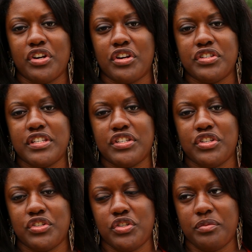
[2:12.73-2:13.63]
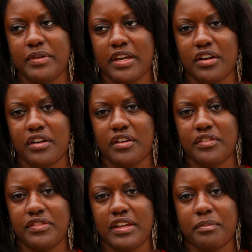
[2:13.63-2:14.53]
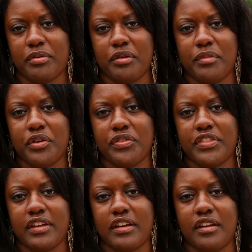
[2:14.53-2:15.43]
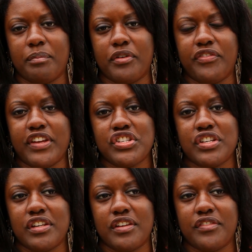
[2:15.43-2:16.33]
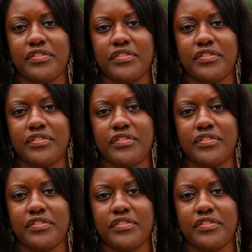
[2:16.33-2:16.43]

nurses to do better. They promote the profession of